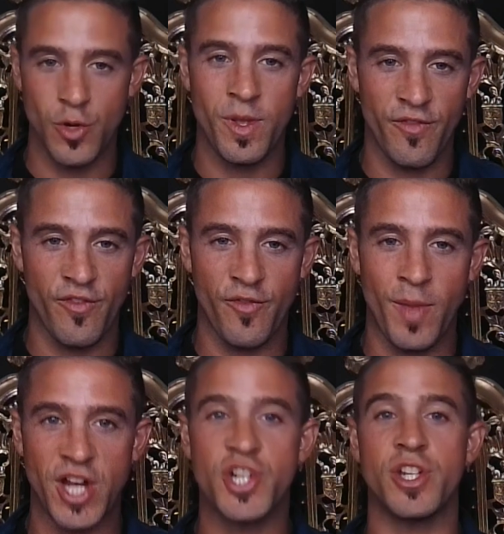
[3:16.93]
bit of
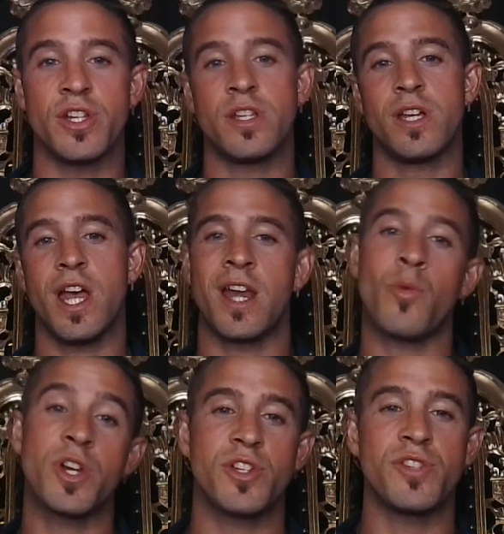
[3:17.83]
information, and I
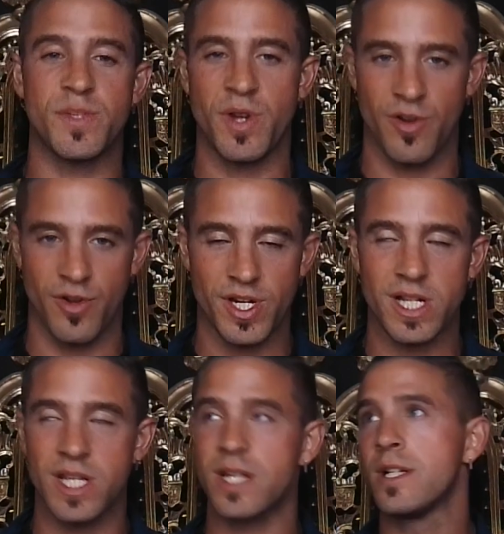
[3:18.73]
want to do this periodically.